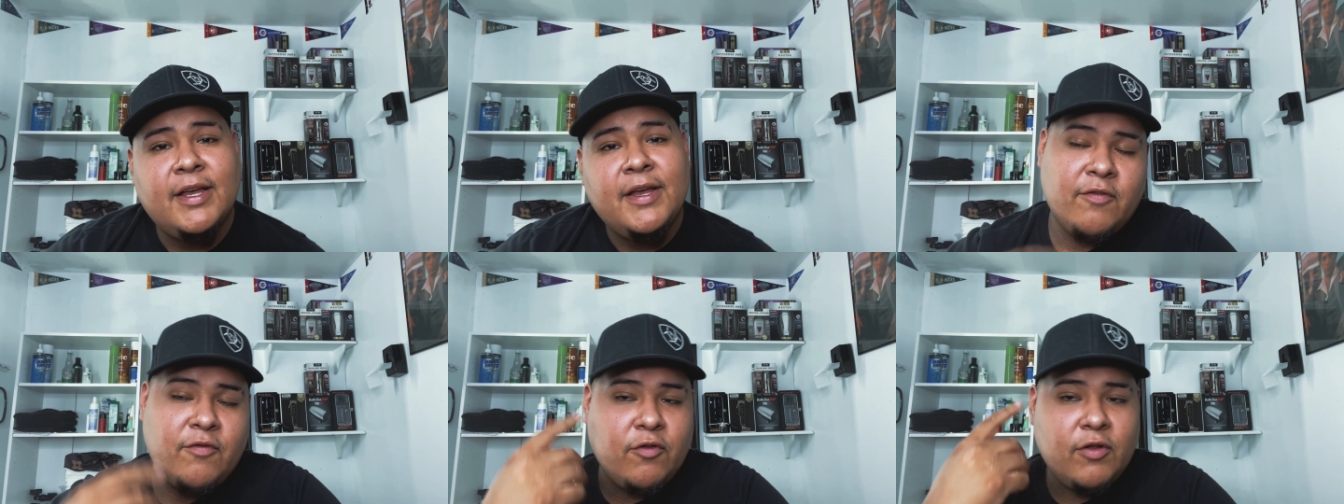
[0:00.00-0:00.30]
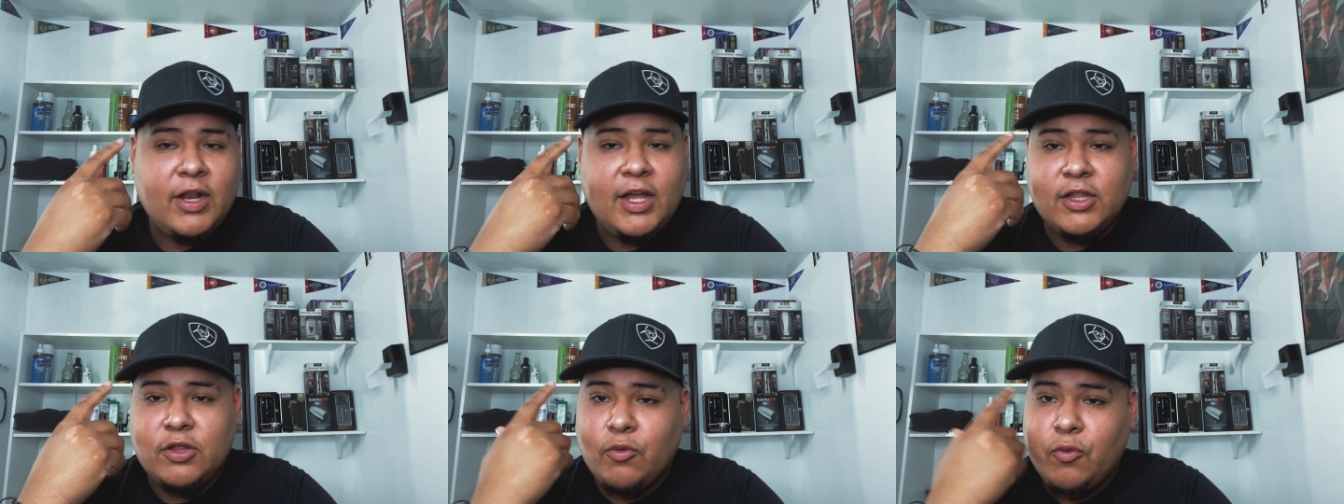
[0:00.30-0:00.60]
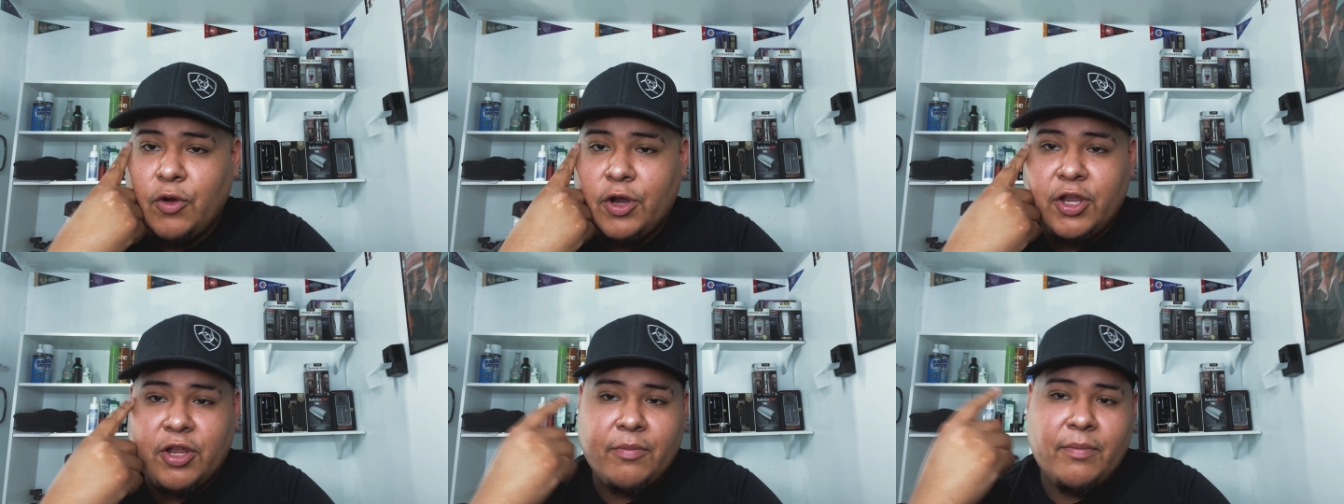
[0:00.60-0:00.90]
If you like to
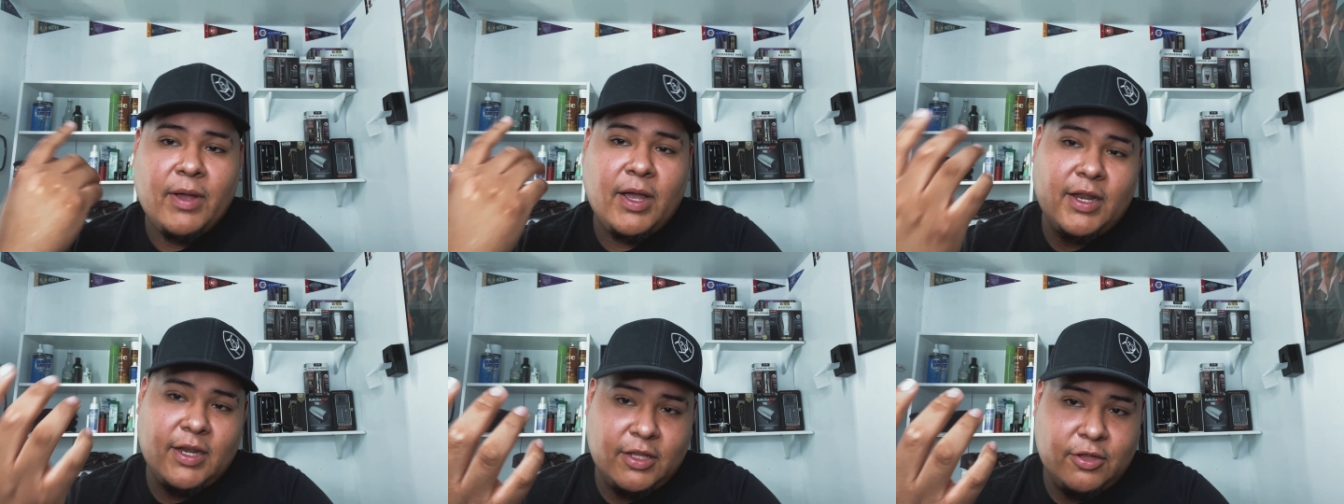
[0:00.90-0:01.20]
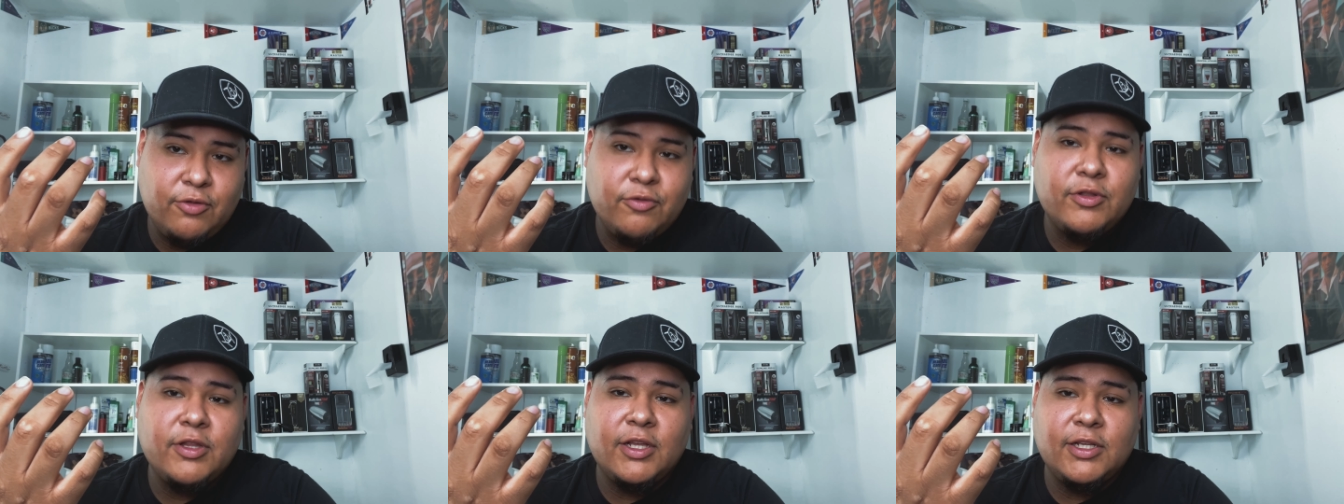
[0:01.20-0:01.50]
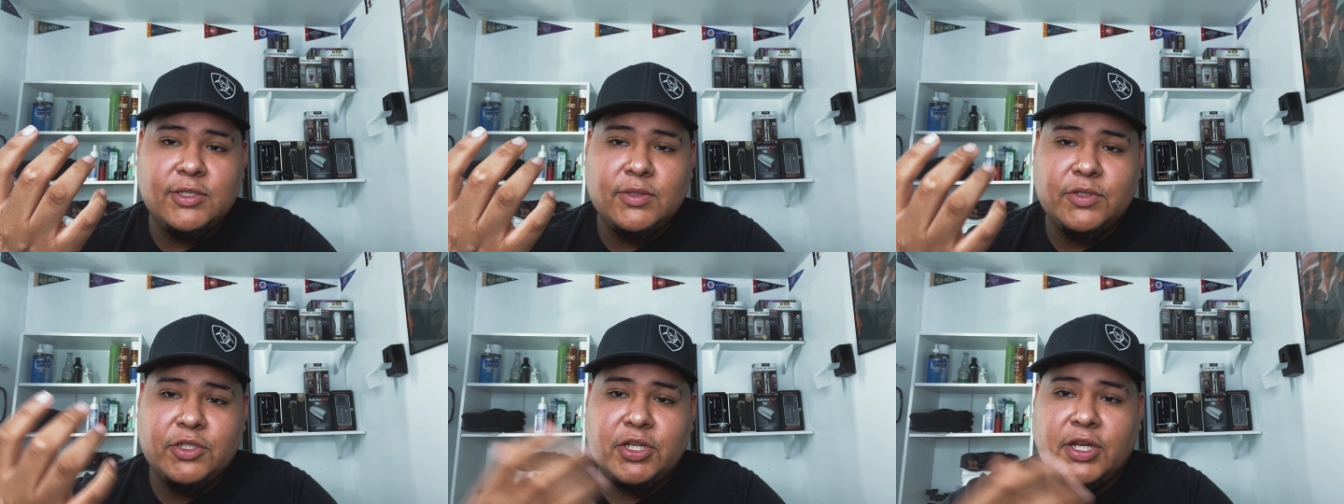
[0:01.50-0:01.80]
work your mind and do
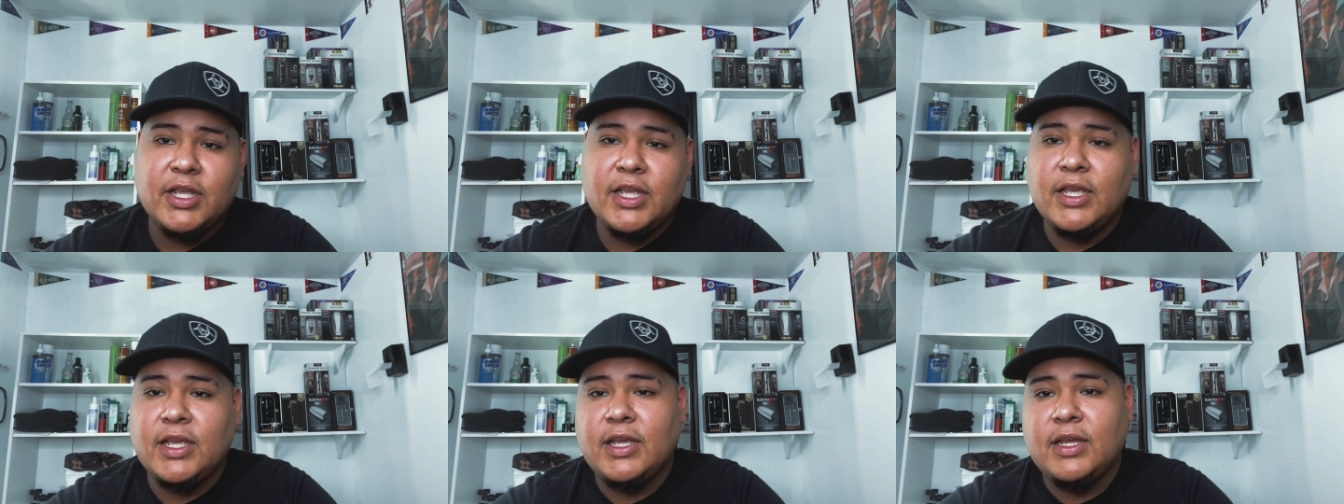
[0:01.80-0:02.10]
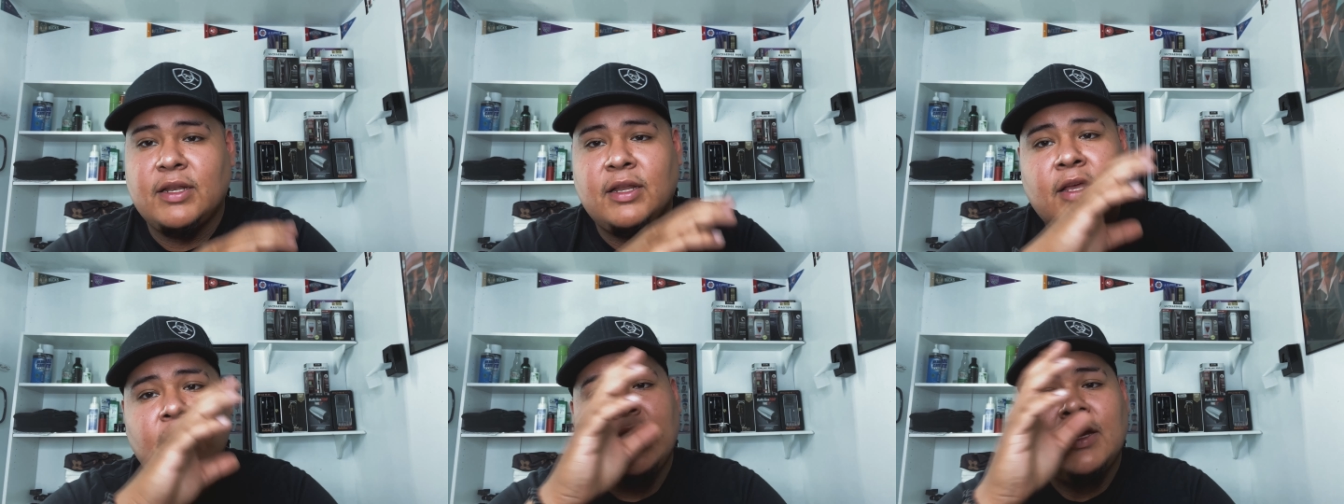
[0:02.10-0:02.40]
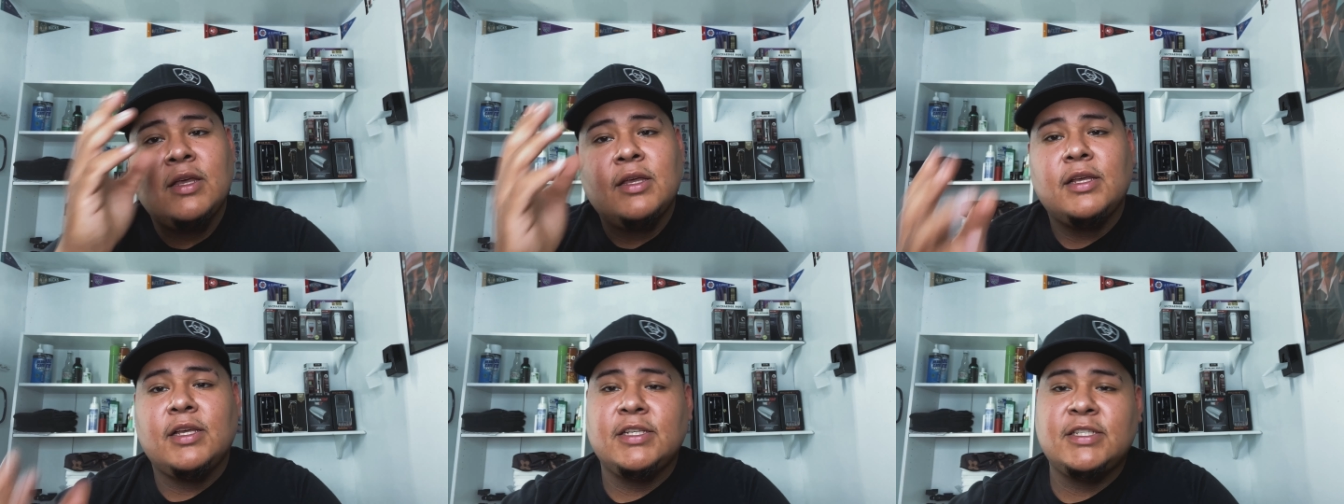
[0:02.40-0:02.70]
things with your hand,
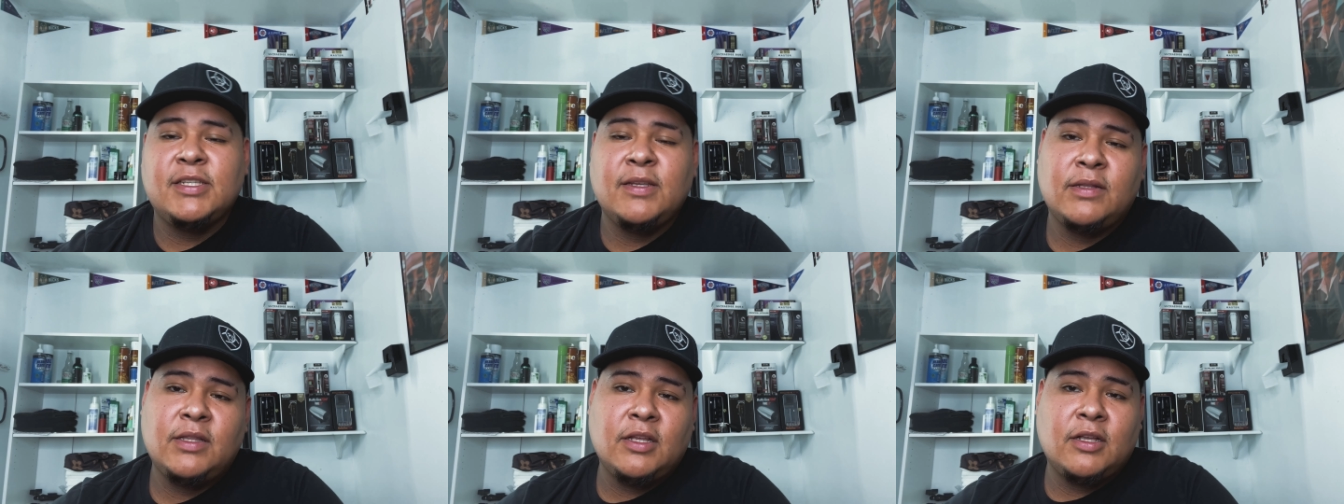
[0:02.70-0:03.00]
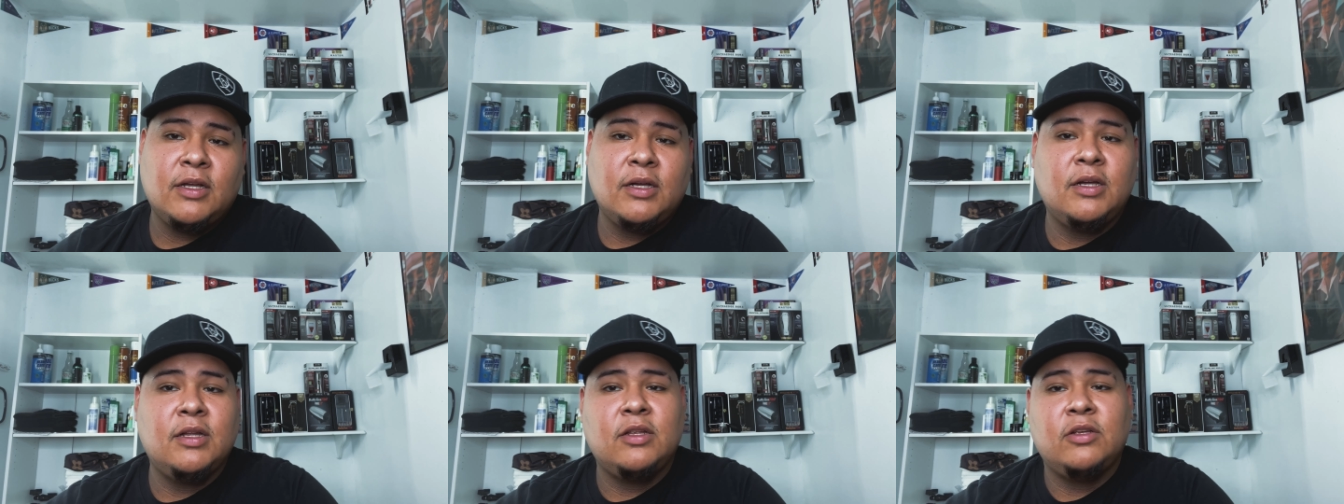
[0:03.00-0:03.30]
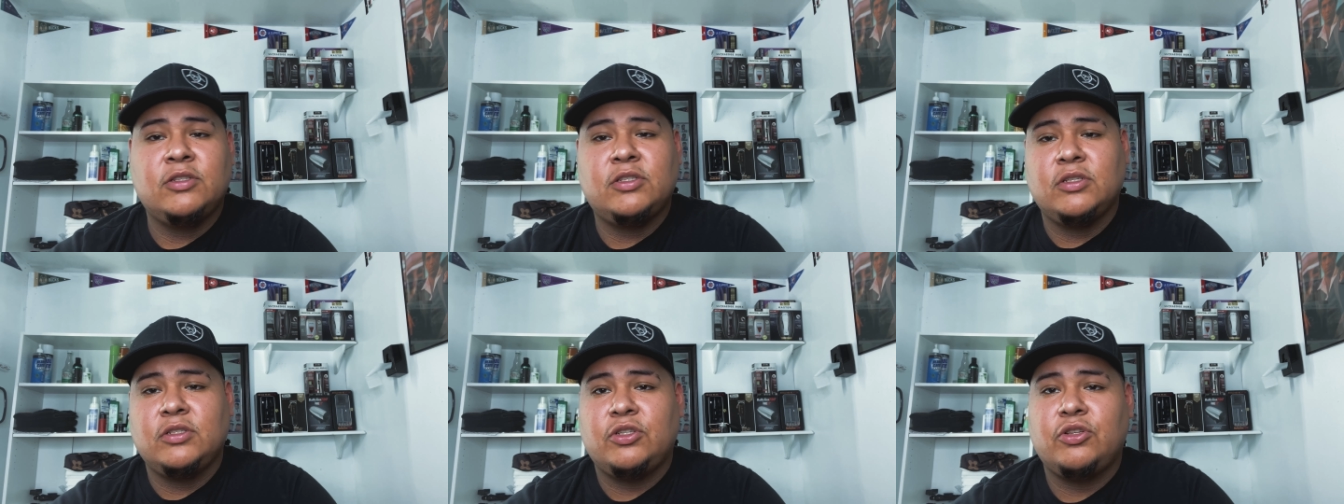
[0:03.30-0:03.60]
it's something good
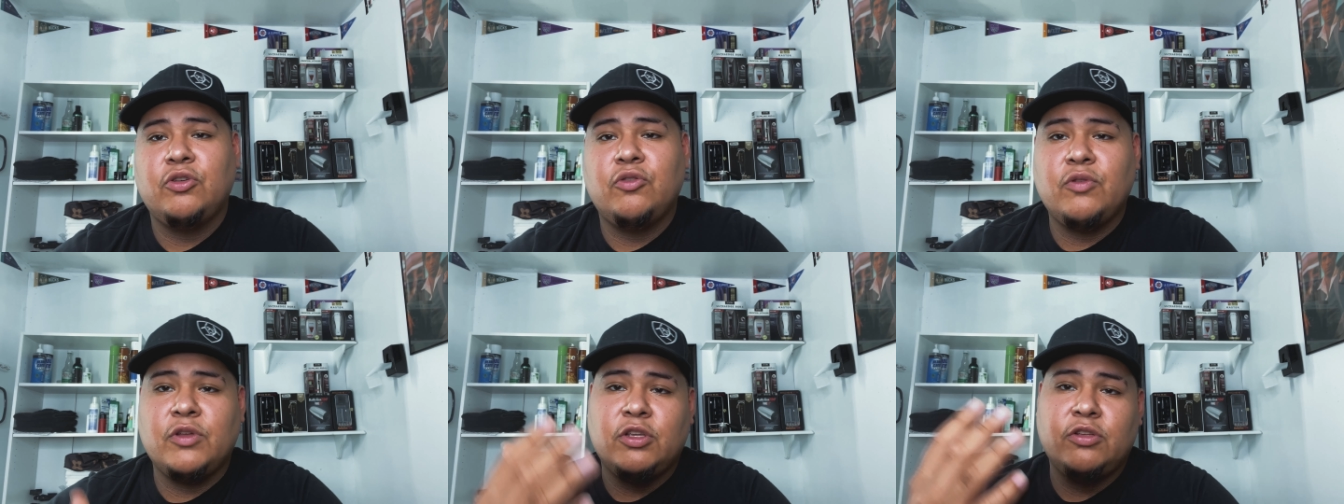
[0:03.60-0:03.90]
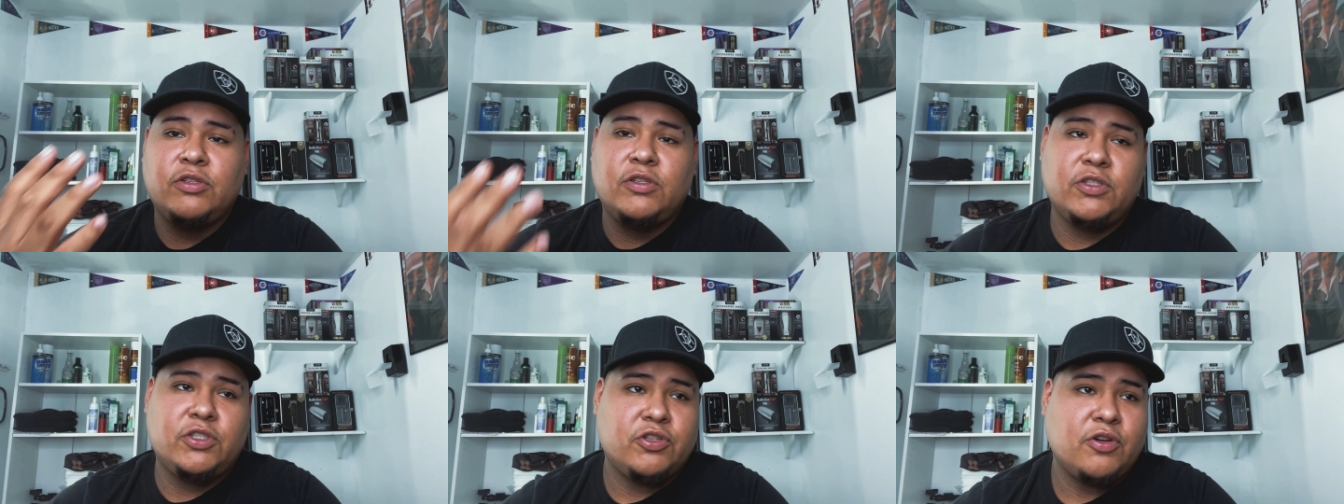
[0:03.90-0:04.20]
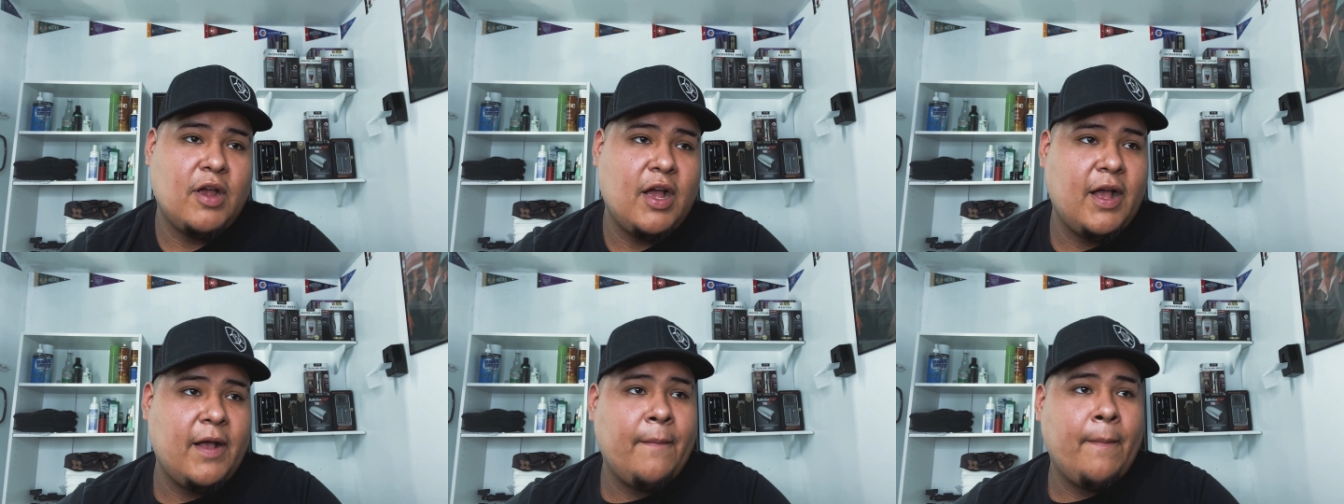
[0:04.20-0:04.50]
you should do, you should
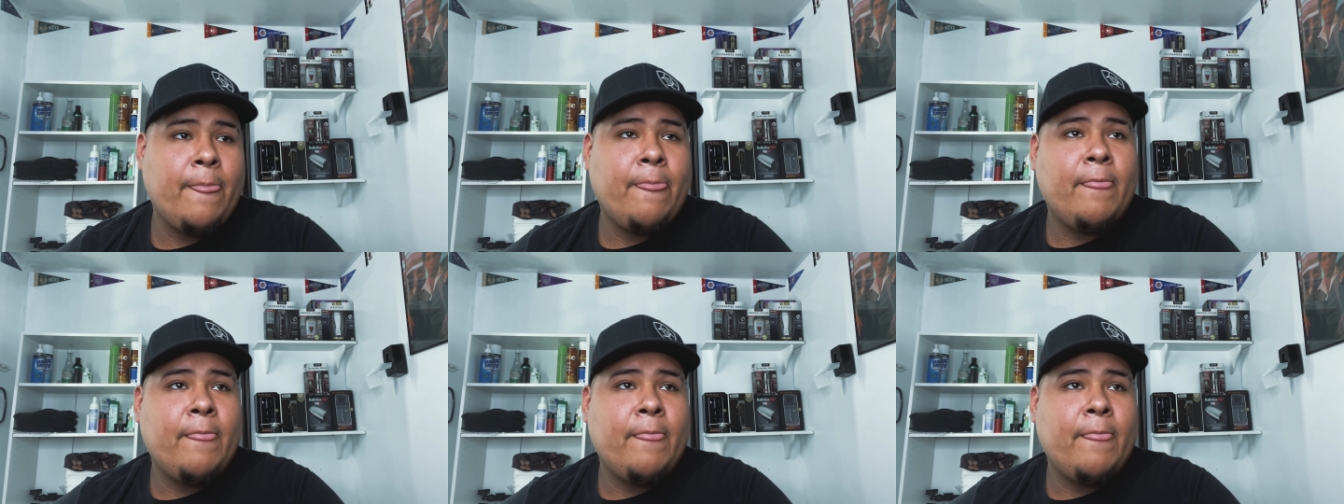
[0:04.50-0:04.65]
try.